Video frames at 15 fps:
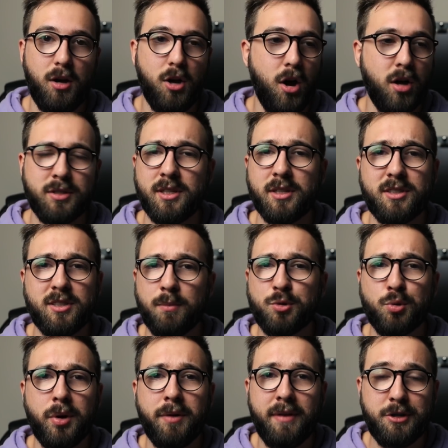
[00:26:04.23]
caused some
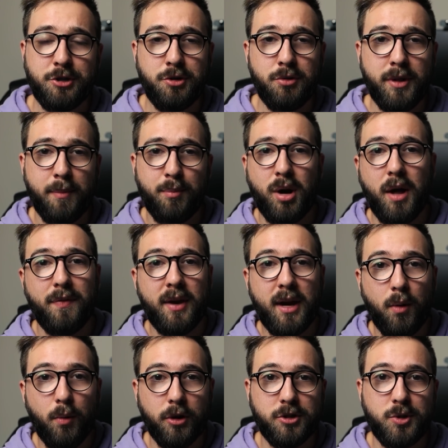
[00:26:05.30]
sort of issue that brought the
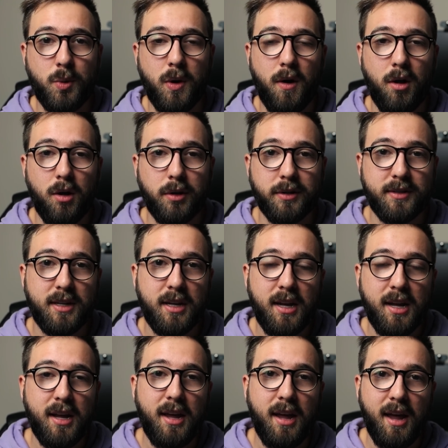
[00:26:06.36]
network to a halt.
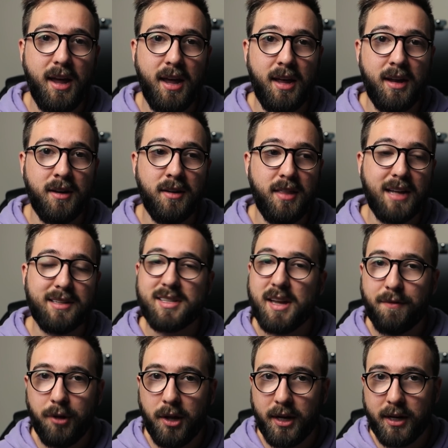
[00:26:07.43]
And that's
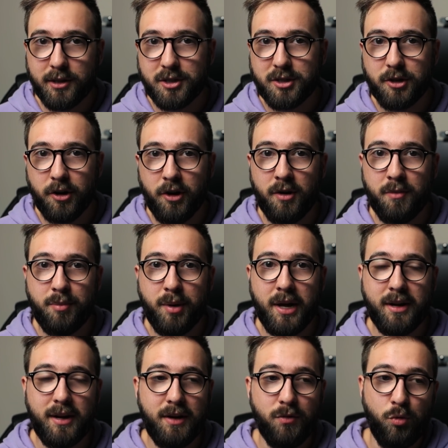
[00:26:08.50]
definitely a concern,
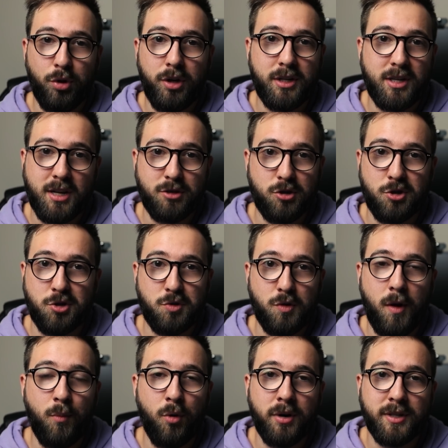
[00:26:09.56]
but it really does just
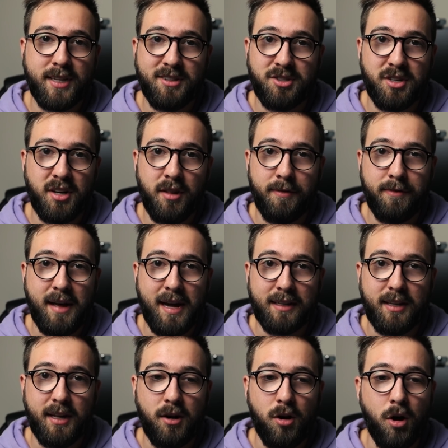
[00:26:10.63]
draw more attention to the
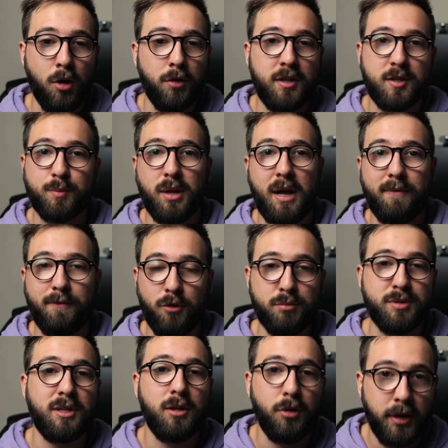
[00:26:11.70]
fact that all these
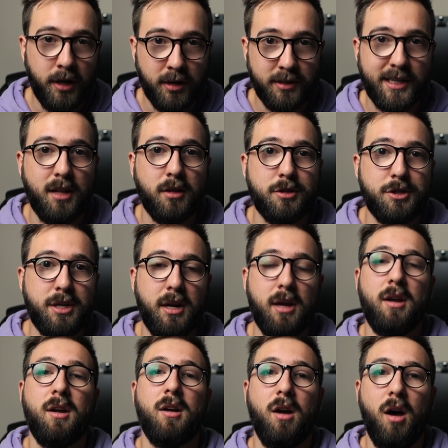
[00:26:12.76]
platforms, including Ontology,
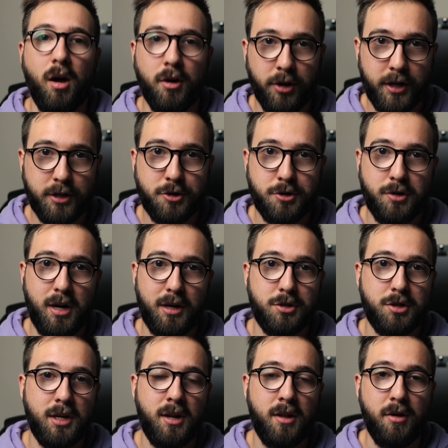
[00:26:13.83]
under
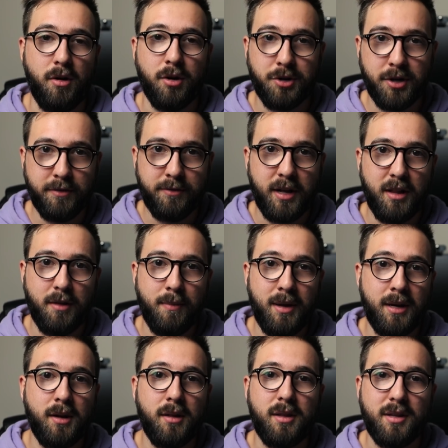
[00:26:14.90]
construction, they're under
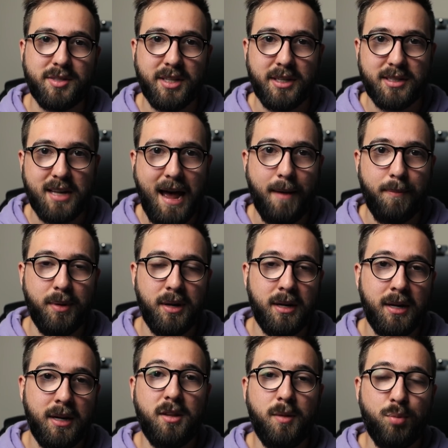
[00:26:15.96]
development, these things
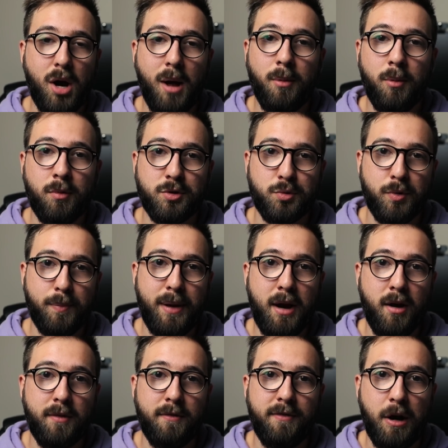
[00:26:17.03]
happen. The problem was
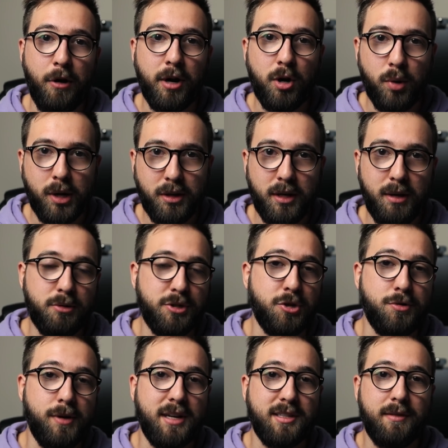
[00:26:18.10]
repaired very quickly, was
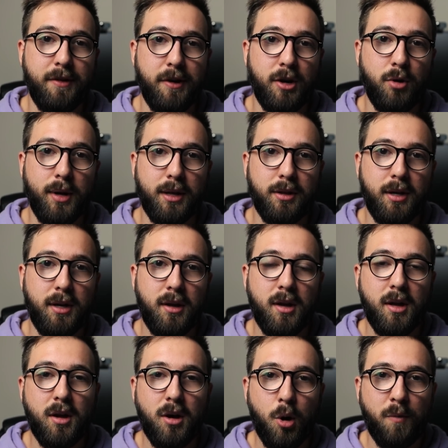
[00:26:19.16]
addressed very quickly.
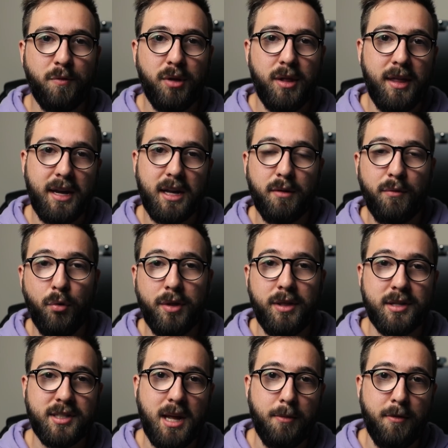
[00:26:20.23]
Hopefully they could avoid
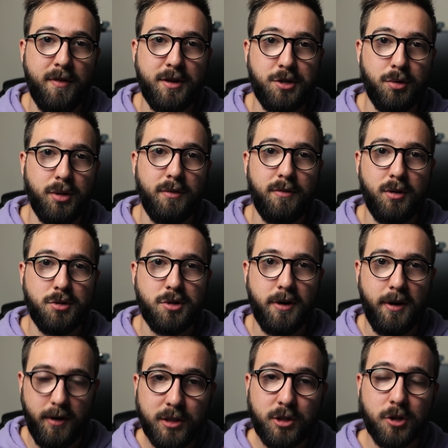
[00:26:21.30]
this type of issue in the
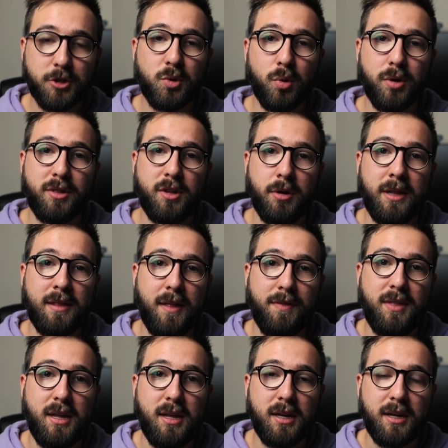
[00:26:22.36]
future. It's also worth noting that
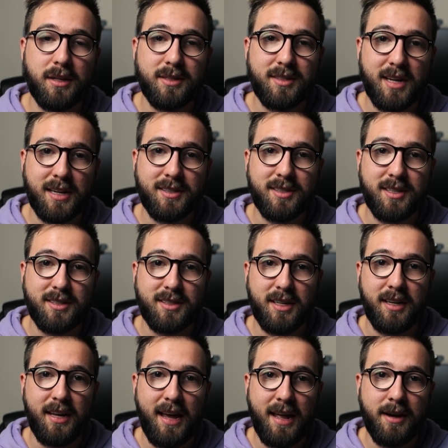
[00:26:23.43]
the consensus
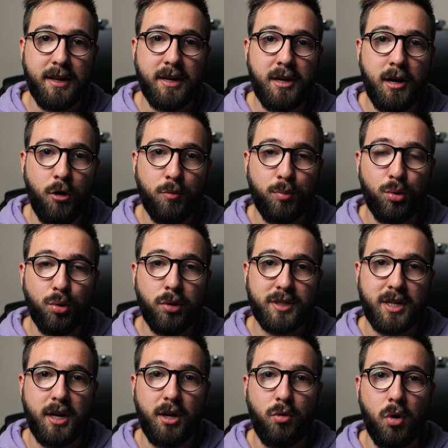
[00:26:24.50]
and candidate node pool is
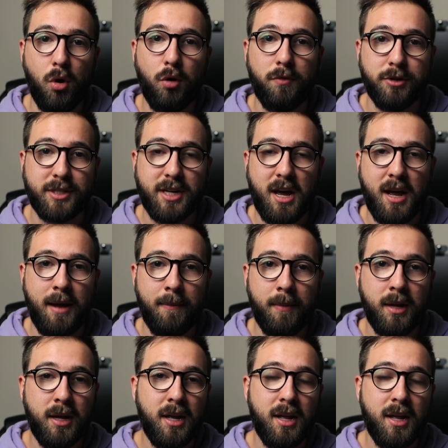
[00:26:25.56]
going to grow over time.